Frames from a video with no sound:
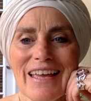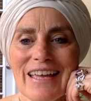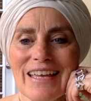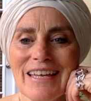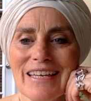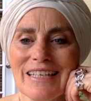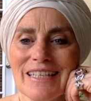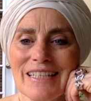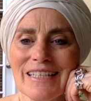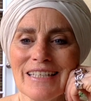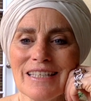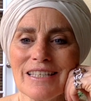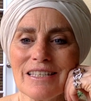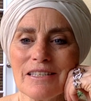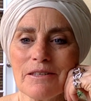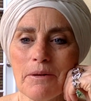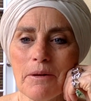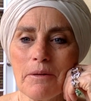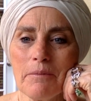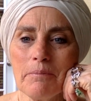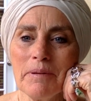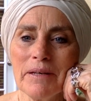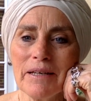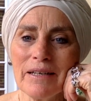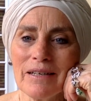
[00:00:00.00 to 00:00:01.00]
is
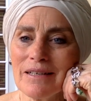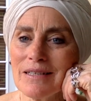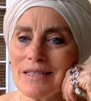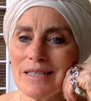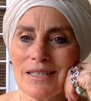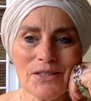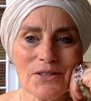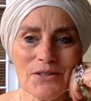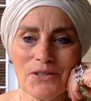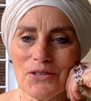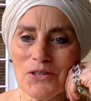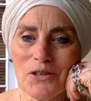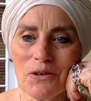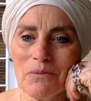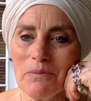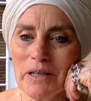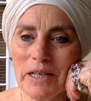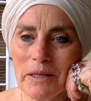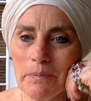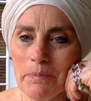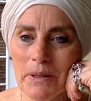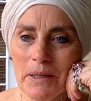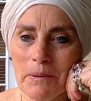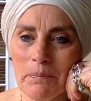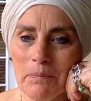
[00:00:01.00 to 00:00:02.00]
because so
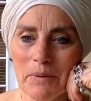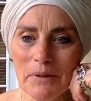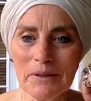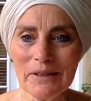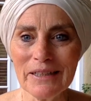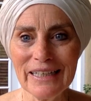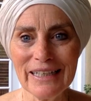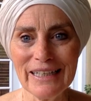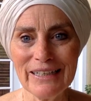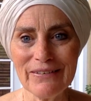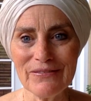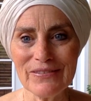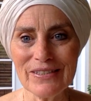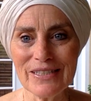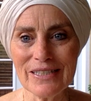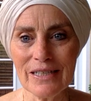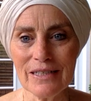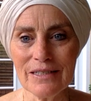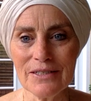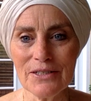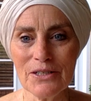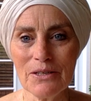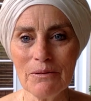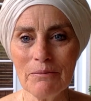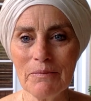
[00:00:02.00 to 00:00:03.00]
many people have
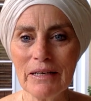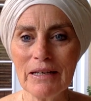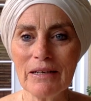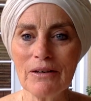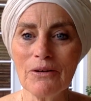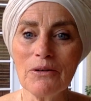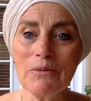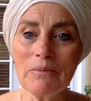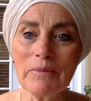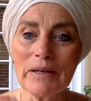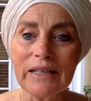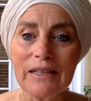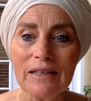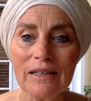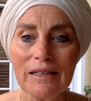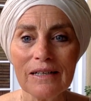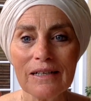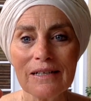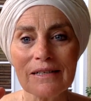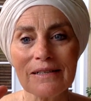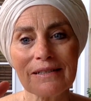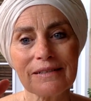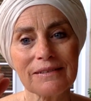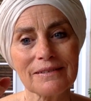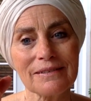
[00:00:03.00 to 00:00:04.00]
said to me, oh my
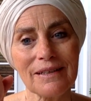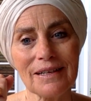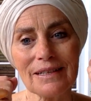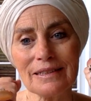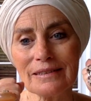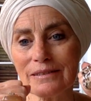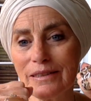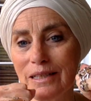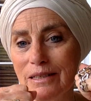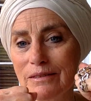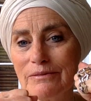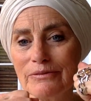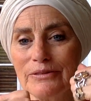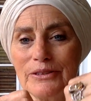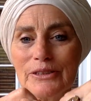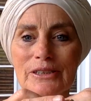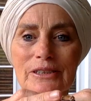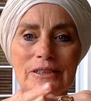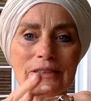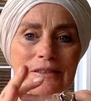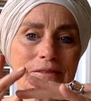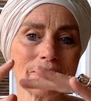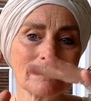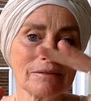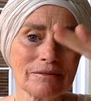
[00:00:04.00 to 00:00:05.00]
God, I love
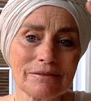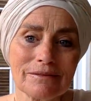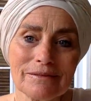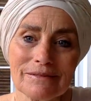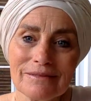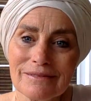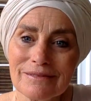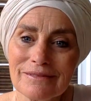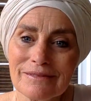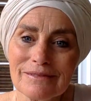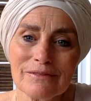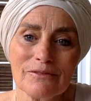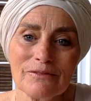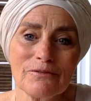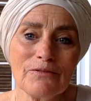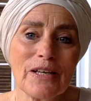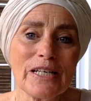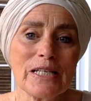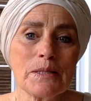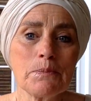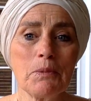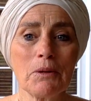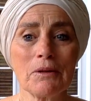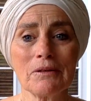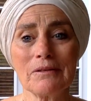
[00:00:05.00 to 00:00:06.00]
your
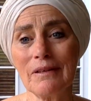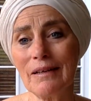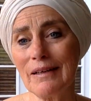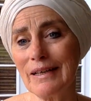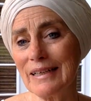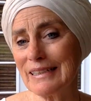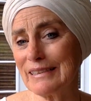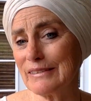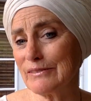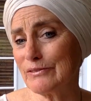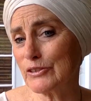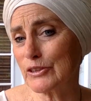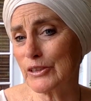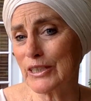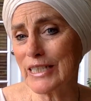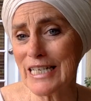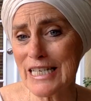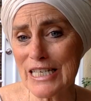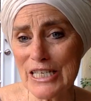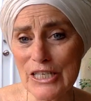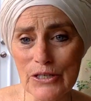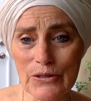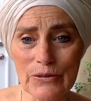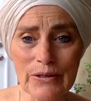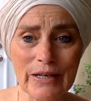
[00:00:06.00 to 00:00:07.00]
Facebook Live, your
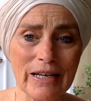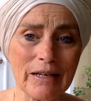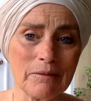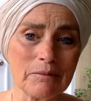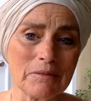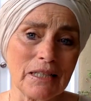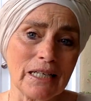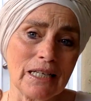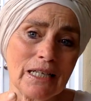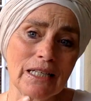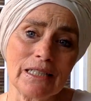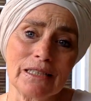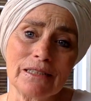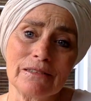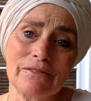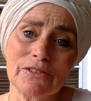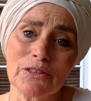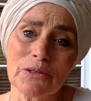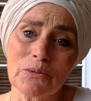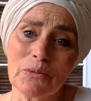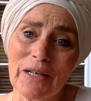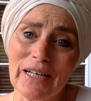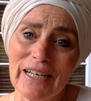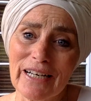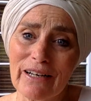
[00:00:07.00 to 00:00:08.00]
Instagram Live,
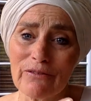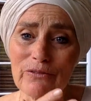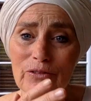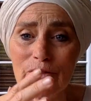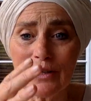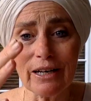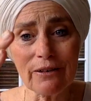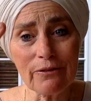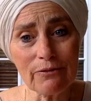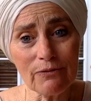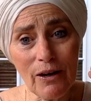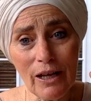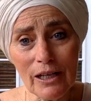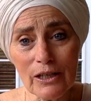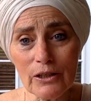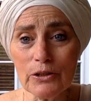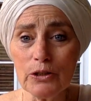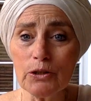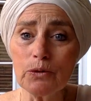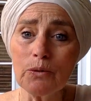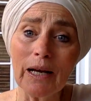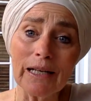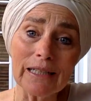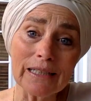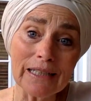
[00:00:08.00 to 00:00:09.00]
your whatever. I follow
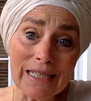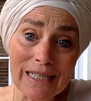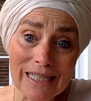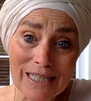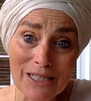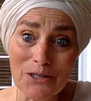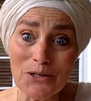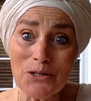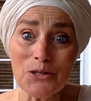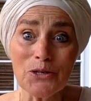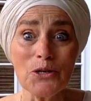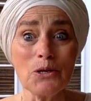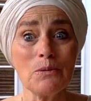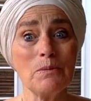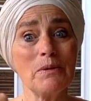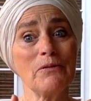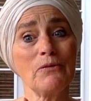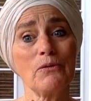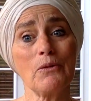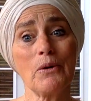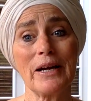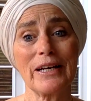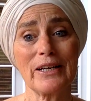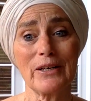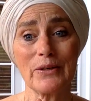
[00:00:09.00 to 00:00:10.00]
you. I listen to you
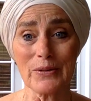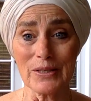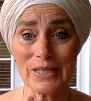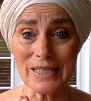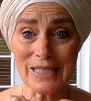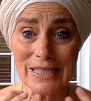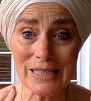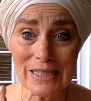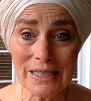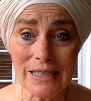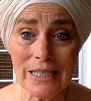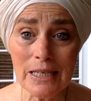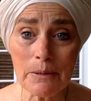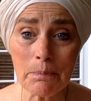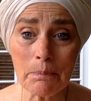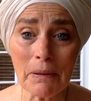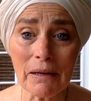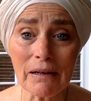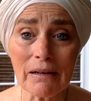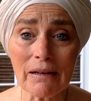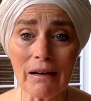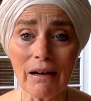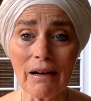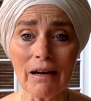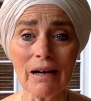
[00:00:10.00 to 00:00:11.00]
before I go to sleep
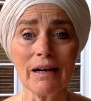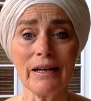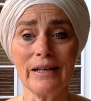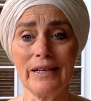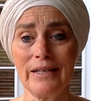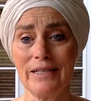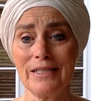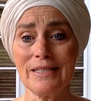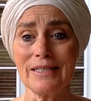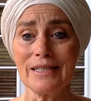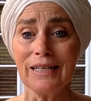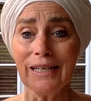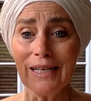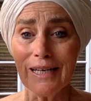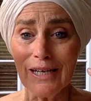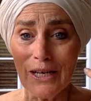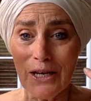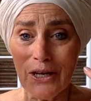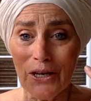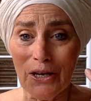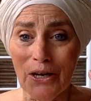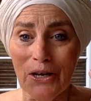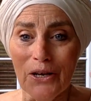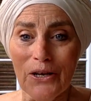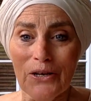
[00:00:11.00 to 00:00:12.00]
at night.
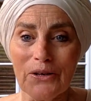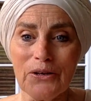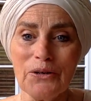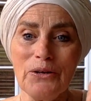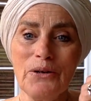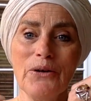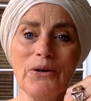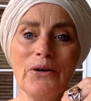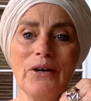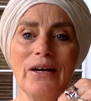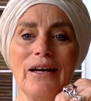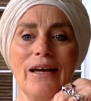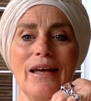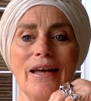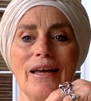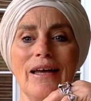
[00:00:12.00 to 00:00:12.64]
You know,